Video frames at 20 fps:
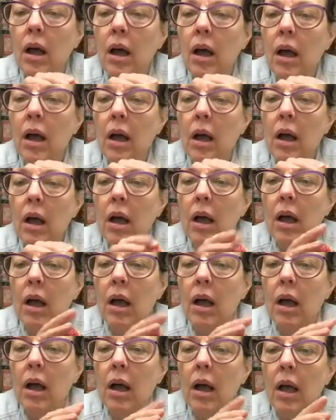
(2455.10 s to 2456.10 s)
These top
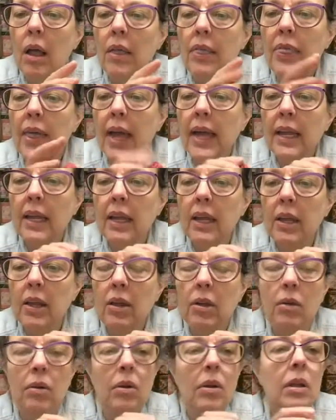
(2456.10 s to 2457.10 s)
two didn't glue them very
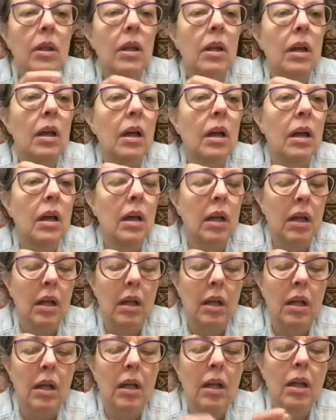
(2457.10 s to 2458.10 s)
well.
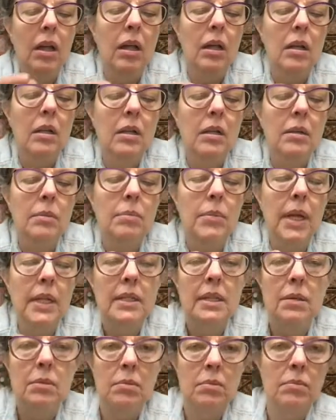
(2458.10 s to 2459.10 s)
Well, that's
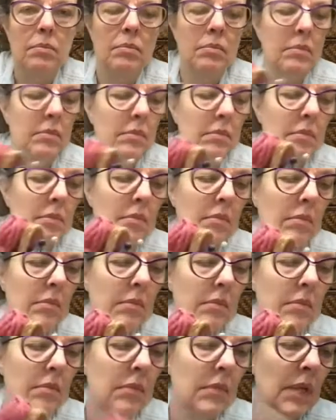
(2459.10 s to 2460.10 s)
okay. It they don't have to be
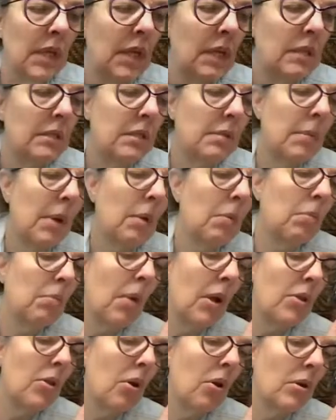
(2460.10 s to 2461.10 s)
symmetrical. Yeah. So my,
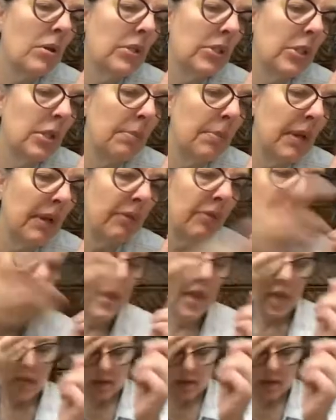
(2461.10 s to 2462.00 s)
my yarn's too big for